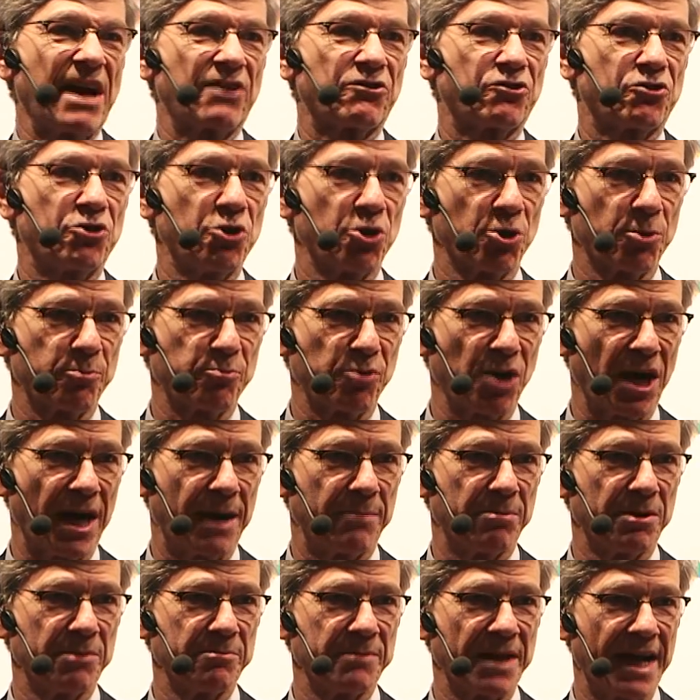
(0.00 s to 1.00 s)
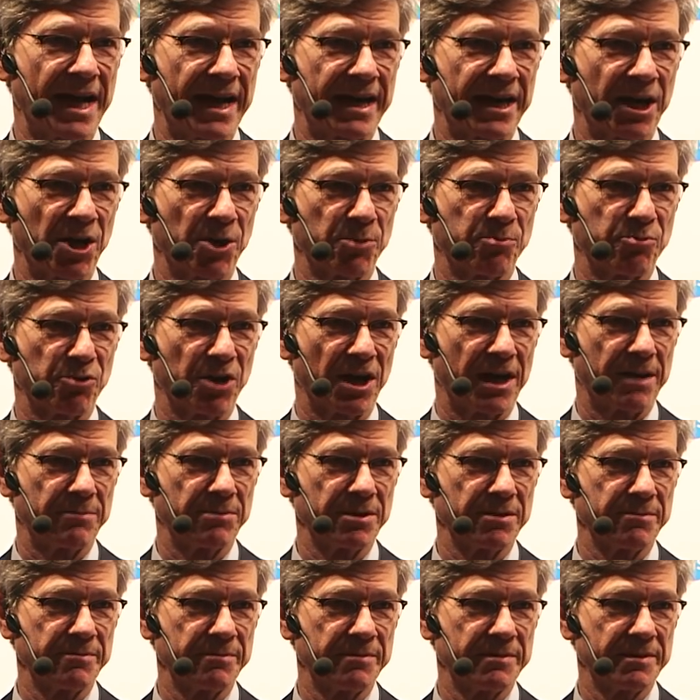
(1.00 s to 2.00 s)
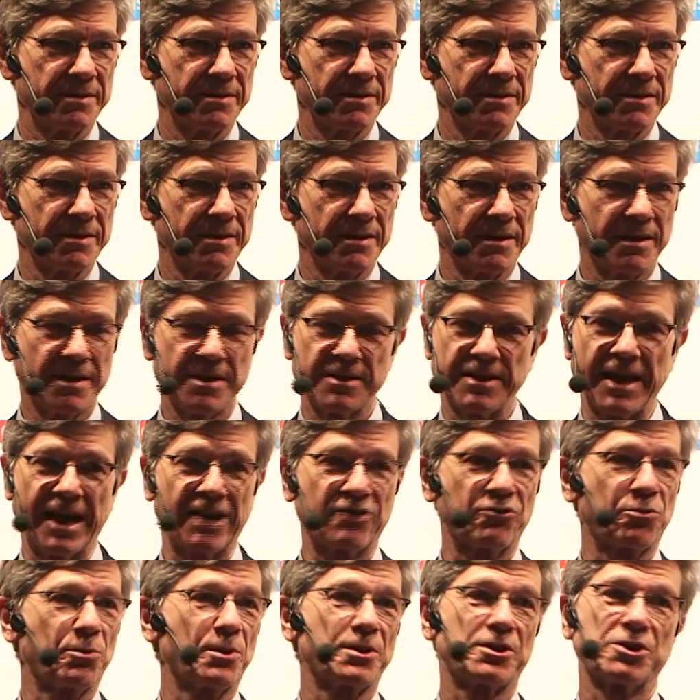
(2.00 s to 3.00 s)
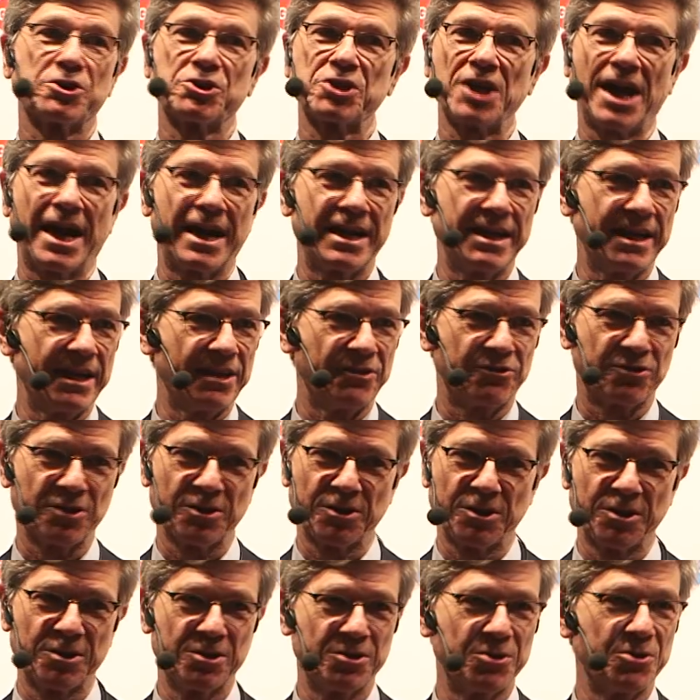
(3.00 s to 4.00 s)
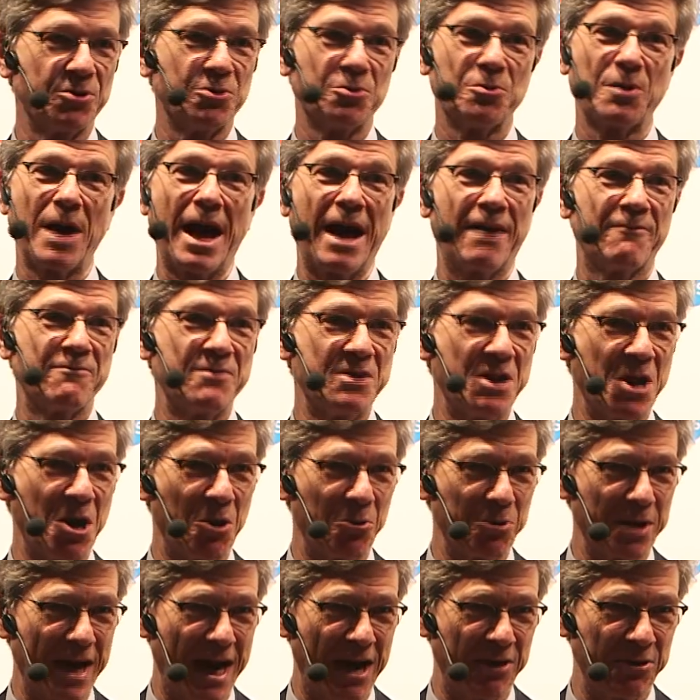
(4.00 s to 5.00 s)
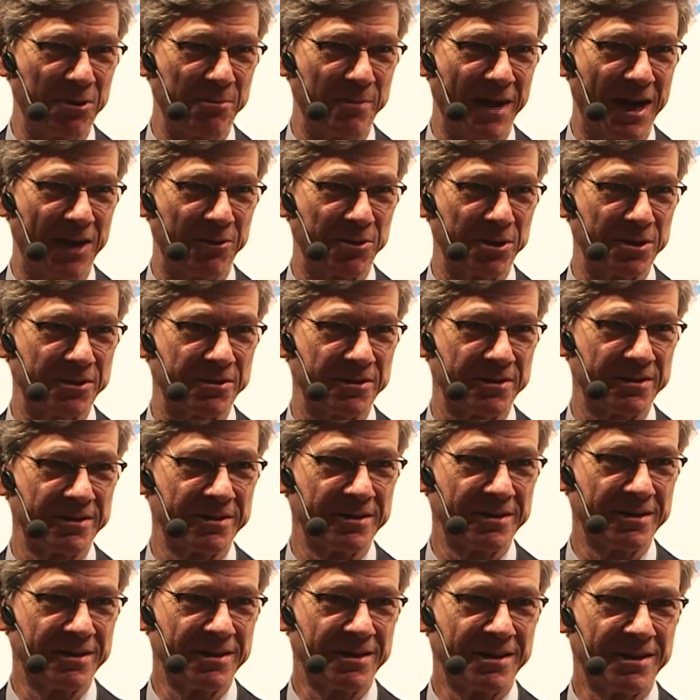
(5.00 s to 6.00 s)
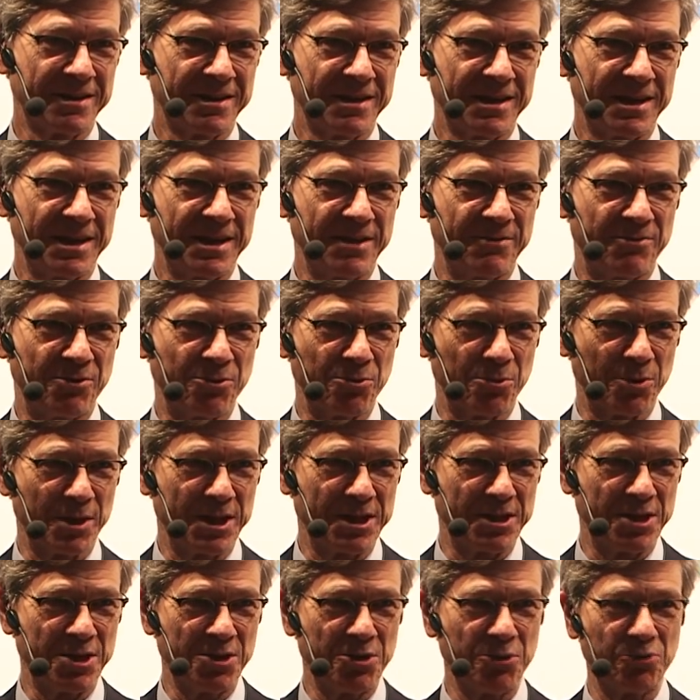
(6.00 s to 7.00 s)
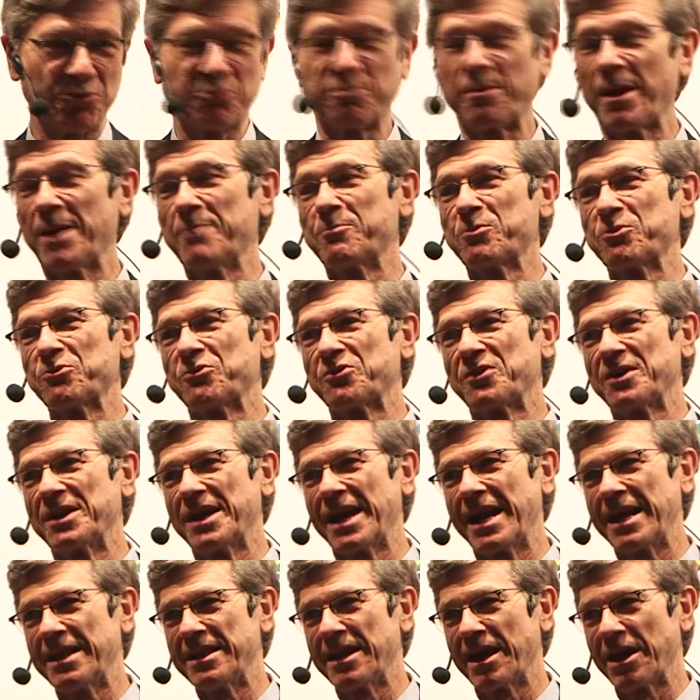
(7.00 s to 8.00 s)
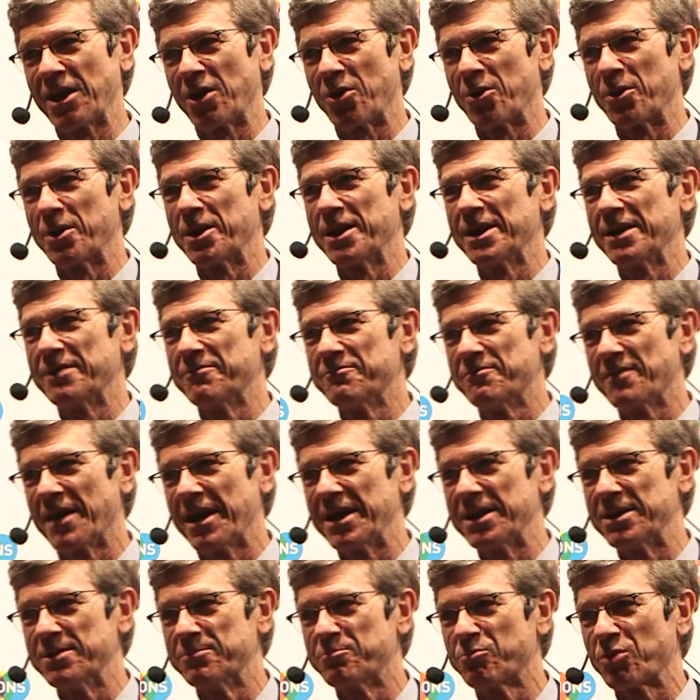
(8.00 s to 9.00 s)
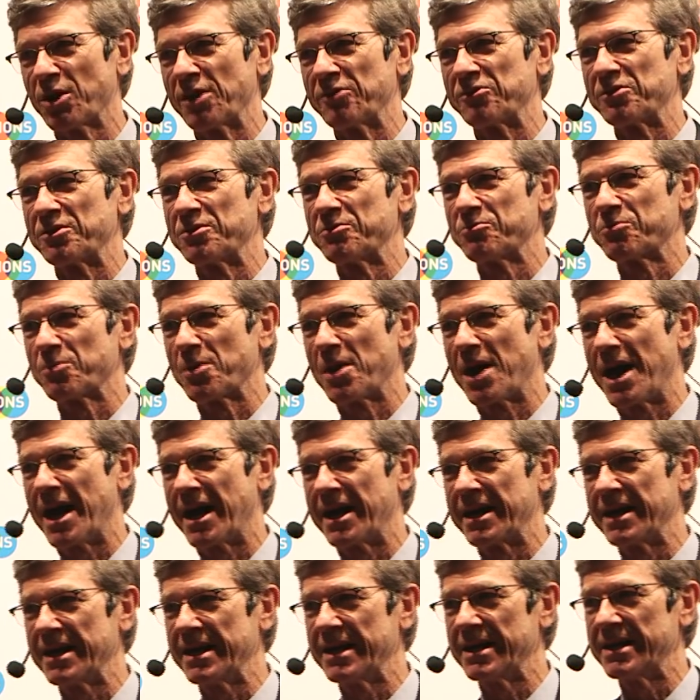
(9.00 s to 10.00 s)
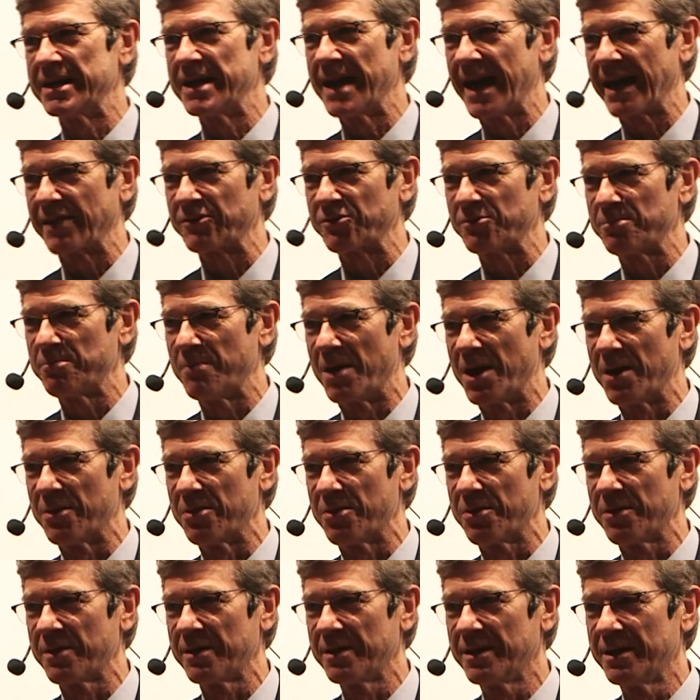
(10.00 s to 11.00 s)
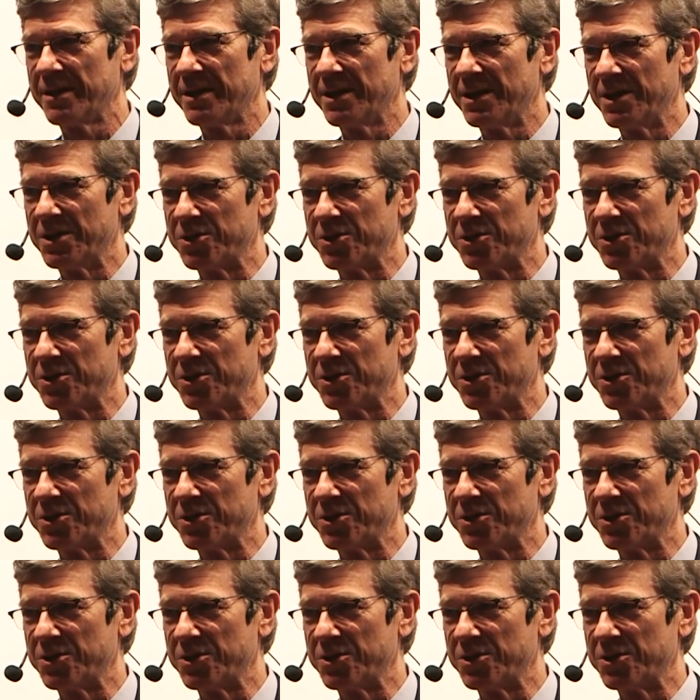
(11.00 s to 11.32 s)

that's your problem, not our problem. That's what the Chinese are going to do, have no doubt about it. If you read the newspapers today, they already invited President Rouhani in next month